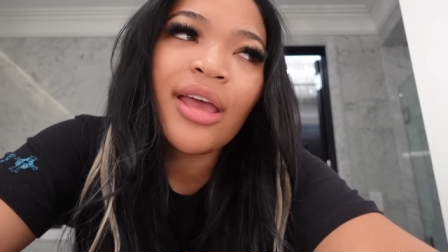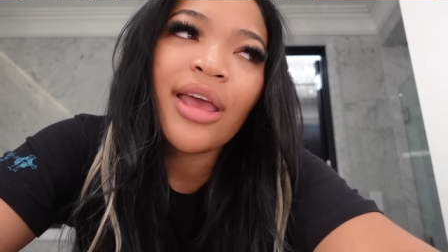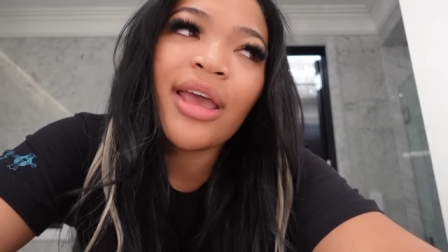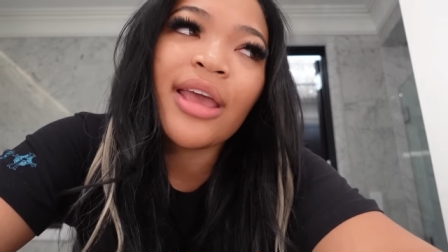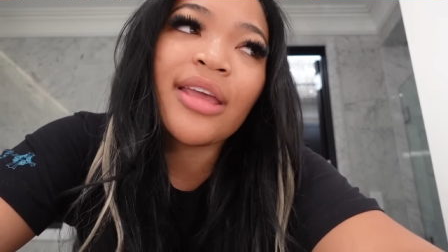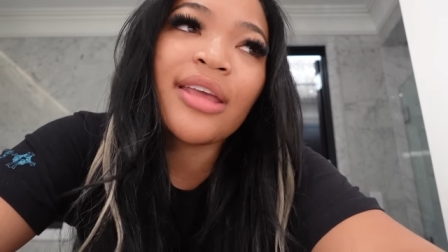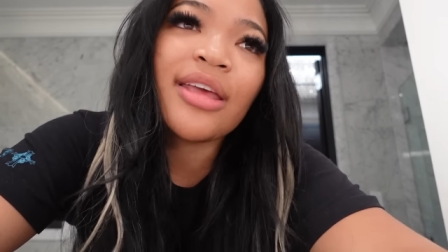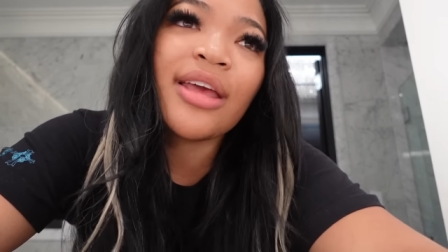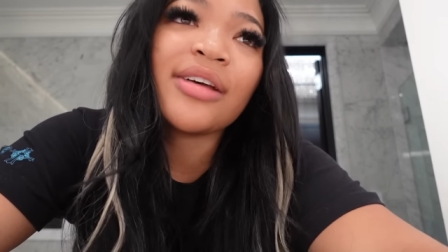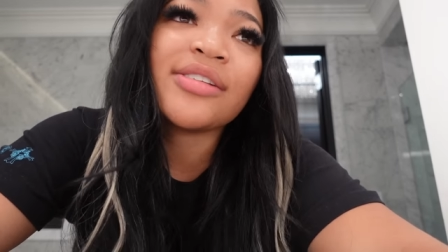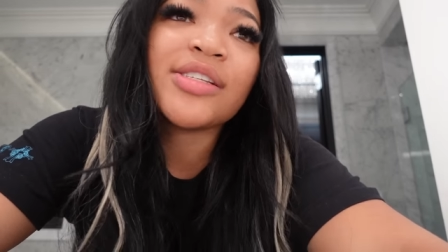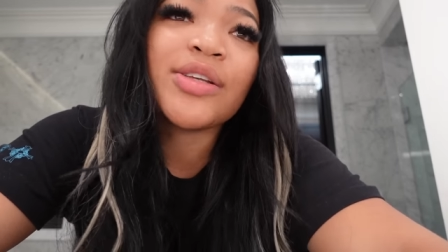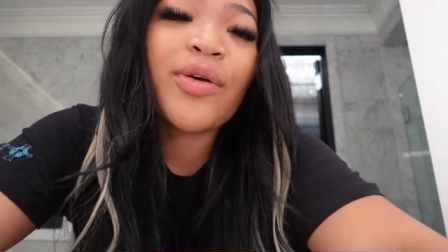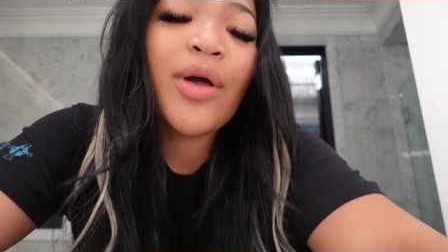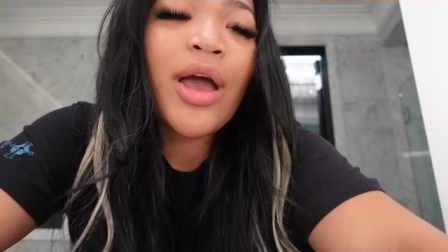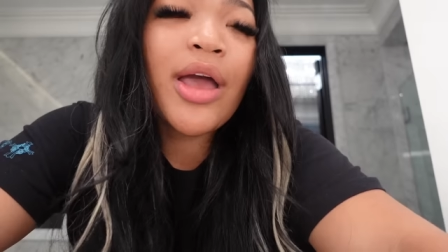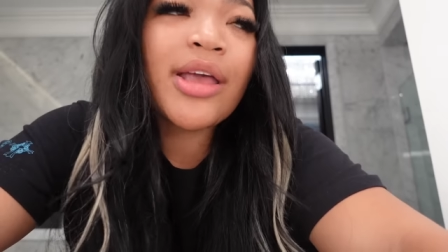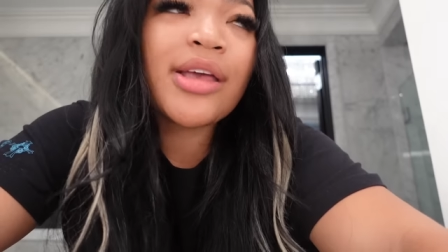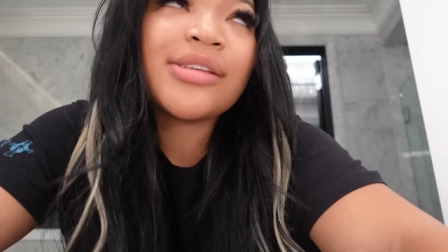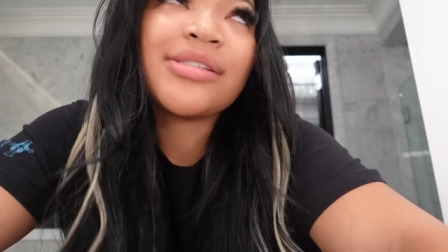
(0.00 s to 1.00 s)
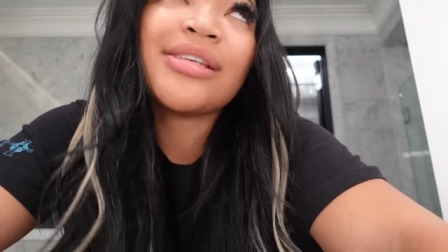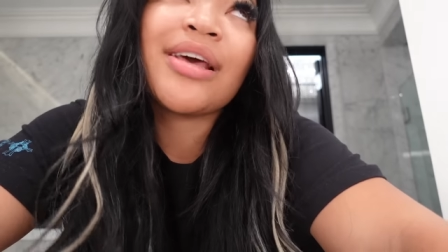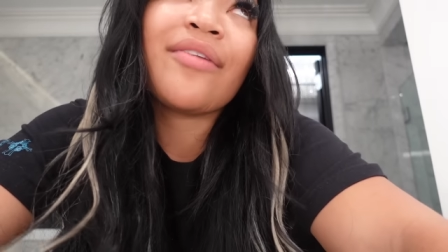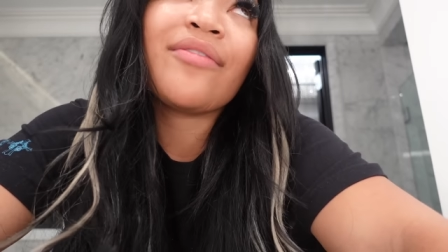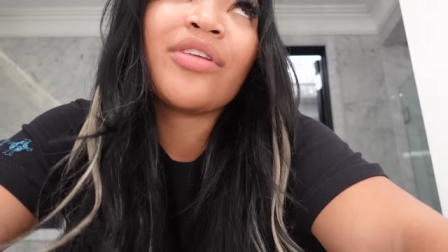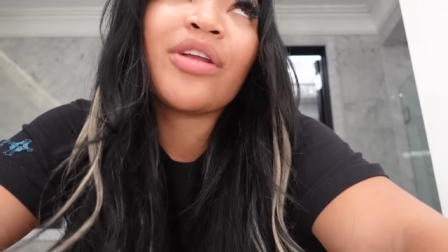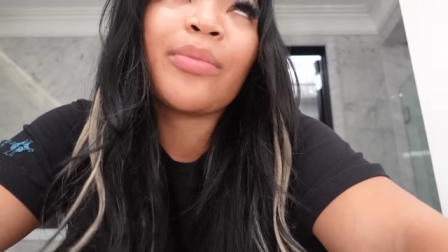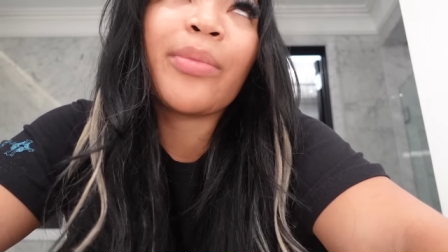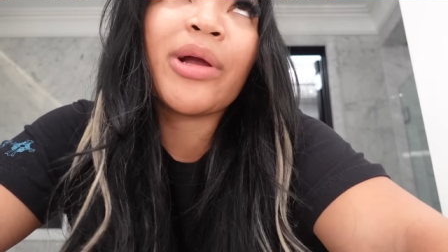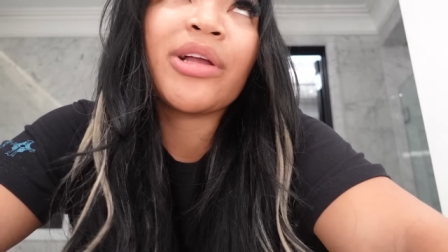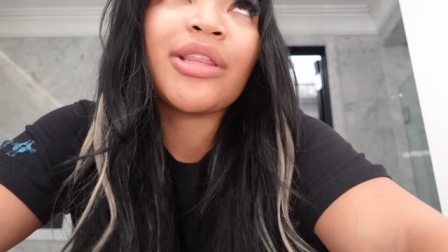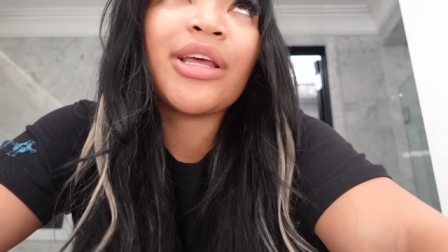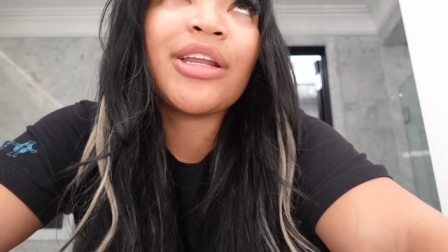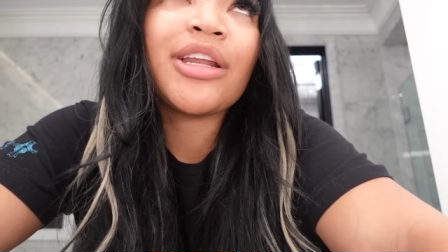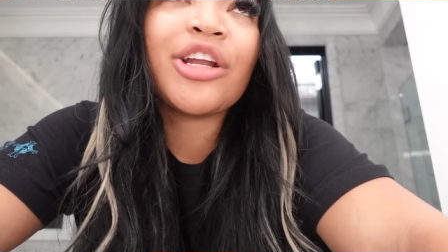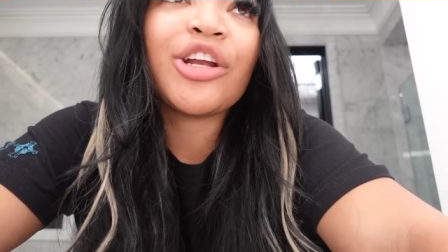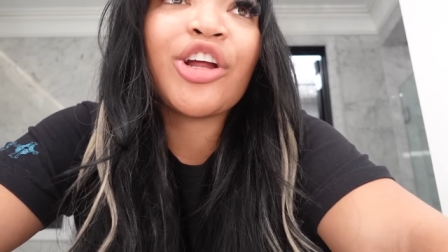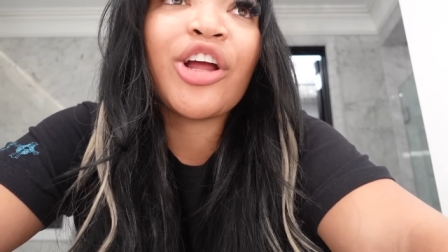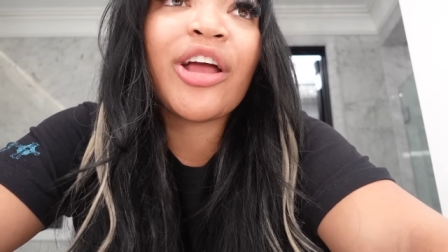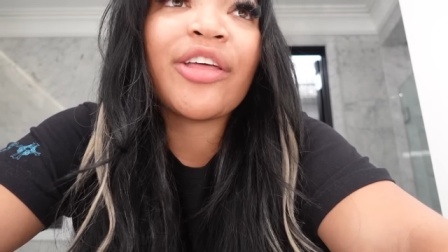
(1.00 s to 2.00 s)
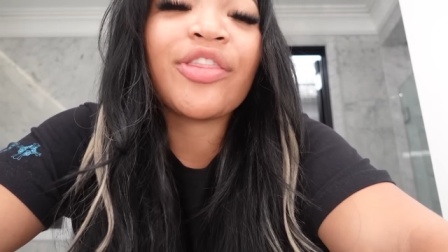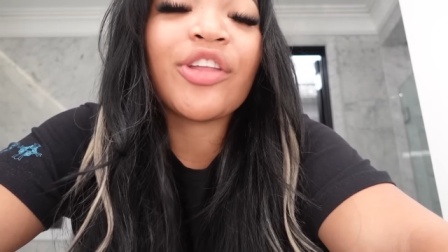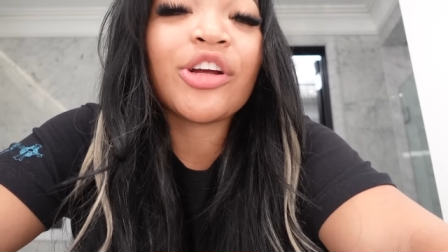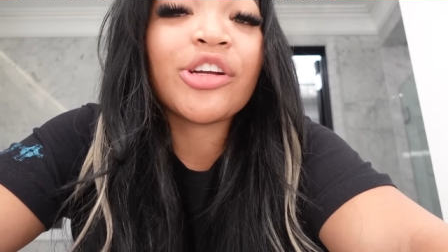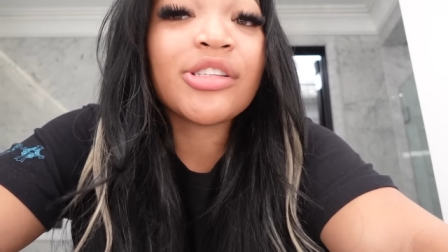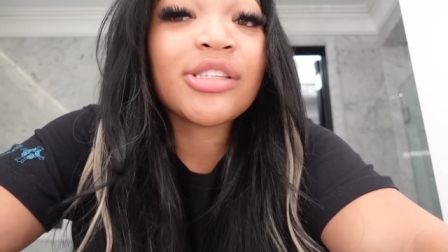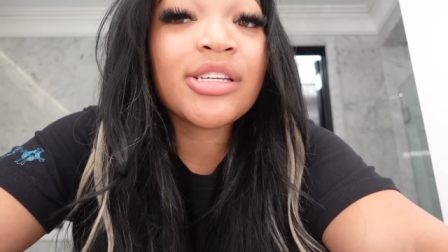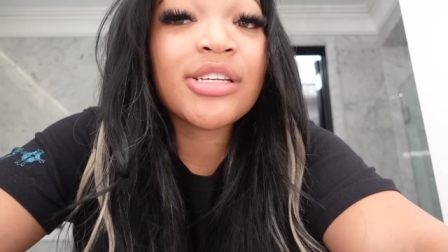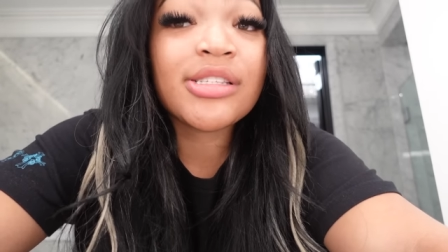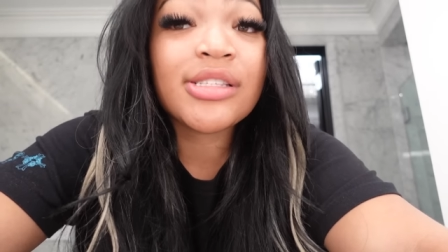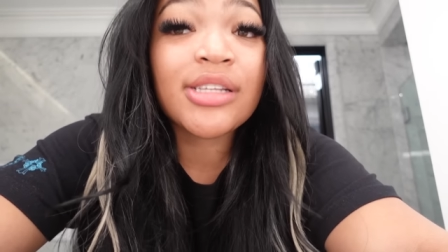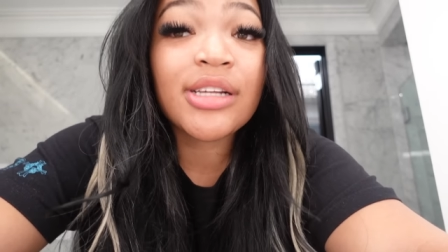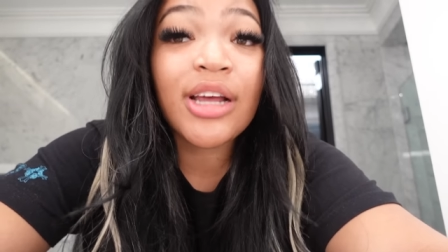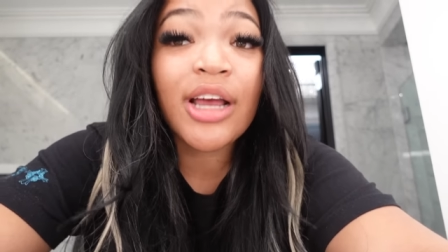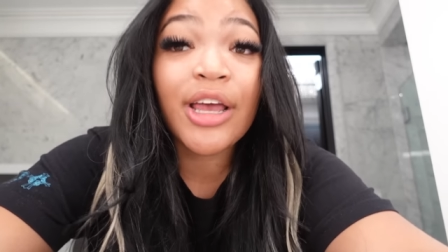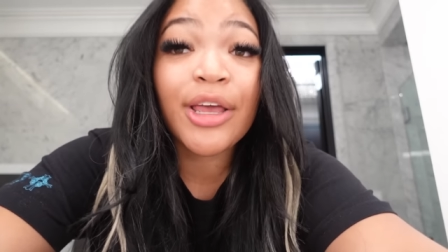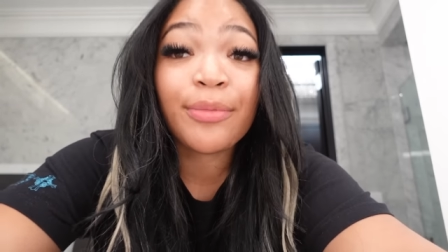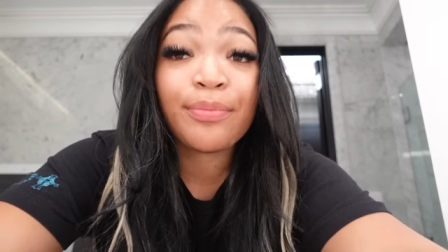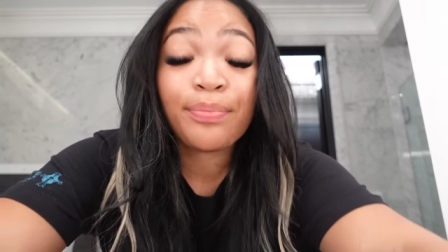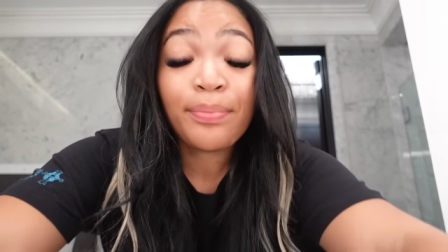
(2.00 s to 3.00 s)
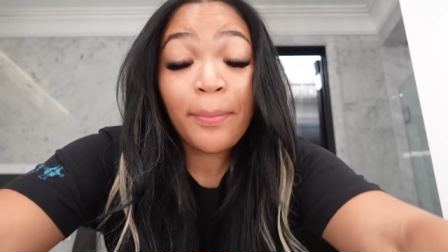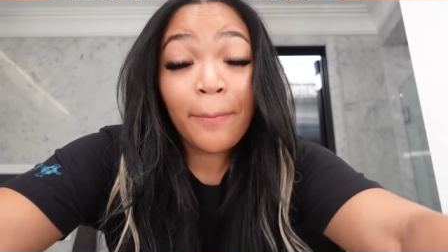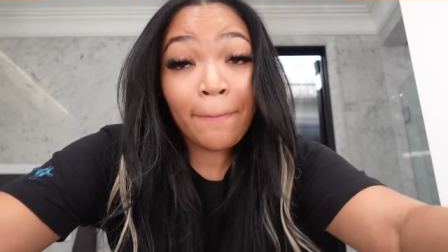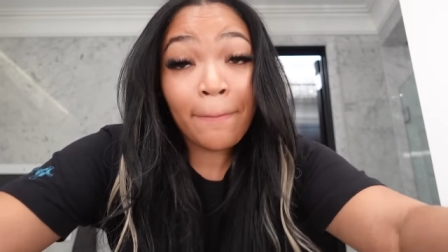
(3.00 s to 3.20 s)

and he has a he's having a birthday dinner at 13 tonight,